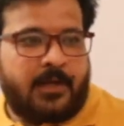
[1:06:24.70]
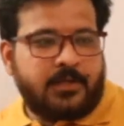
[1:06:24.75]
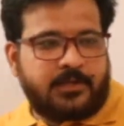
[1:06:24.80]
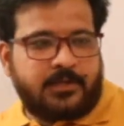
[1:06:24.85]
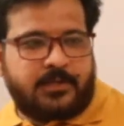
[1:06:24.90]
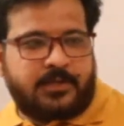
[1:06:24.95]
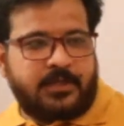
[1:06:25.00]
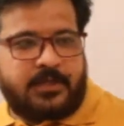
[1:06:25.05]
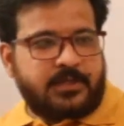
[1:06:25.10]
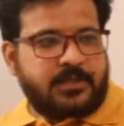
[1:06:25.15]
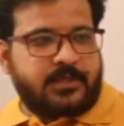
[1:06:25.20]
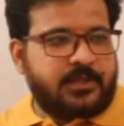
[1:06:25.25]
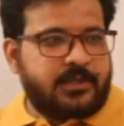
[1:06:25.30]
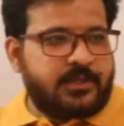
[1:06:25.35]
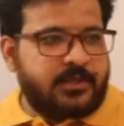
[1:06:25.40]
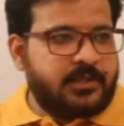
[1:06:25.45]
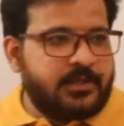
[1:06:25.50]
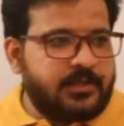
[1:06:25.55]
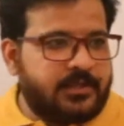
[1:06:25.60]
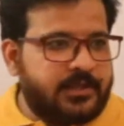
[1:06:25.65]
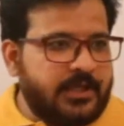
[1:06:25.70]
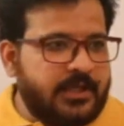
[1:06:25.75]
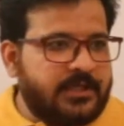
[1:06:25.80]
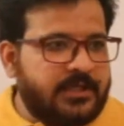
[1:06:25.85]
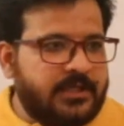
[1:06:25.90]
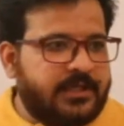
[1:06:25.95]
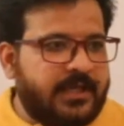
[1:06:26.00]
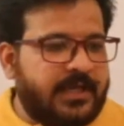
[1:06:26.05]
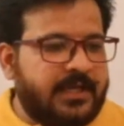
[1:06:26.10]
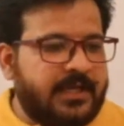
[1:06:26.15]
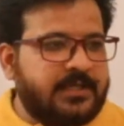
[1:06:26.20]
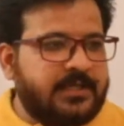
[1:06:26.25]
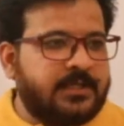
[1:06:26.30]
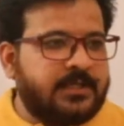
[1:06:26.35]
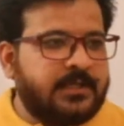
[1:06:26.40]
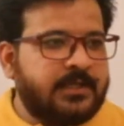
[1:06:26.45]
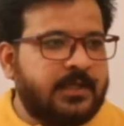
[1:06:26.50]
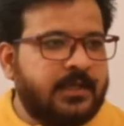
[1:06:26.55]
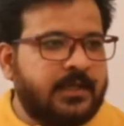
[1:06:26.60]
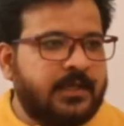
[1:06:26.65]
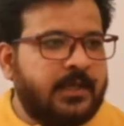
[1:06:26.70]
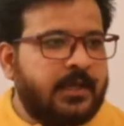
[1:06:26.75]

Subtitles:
Jill says